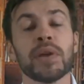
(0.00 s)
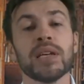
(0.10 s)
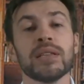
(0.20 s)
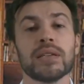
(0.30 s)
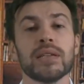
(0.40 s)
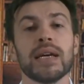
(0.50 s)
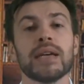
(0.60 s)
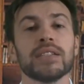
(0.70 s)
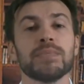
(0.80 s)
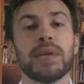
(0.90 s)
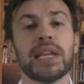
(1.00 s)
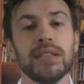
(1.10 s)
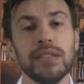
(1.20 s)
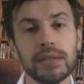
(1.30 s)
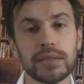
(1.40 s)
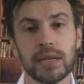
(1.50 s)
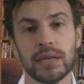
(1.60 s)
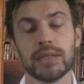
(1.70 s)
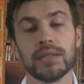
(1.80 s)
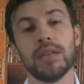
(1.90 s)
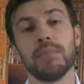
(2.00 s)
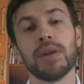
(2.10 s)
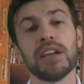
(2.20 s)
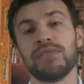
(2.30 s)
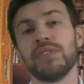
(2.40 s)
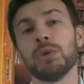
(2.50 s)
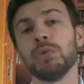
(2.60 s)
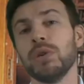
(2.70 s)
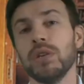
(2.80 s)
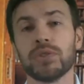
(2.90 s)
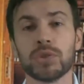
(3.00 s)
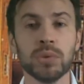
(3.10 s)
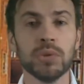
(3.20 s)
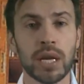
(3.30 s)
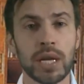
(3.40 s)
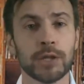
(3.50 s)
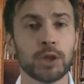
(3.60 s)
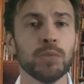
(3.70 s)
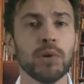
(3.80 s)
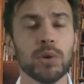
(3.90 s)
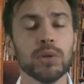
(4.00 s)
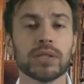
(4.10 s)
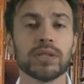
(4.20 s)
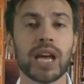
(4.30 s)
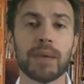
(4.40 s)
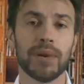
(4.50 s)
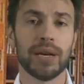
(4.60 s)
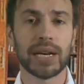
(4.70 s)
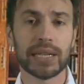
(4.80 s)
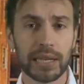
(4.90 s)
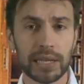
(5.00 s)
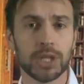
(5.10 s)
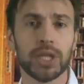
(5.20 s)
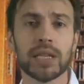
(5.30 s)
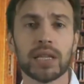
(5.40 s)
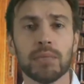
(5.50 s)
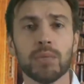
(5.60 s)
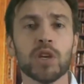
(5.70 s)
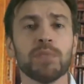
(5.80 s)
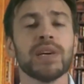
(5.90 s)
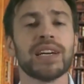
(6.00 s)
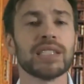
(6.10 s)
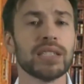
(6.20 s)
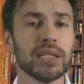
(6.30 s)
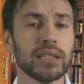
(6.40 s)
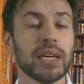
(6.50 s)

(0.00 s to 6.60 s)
At this moment the emperor told to prepare the left-handed for the journey to show the wonder to the English ones.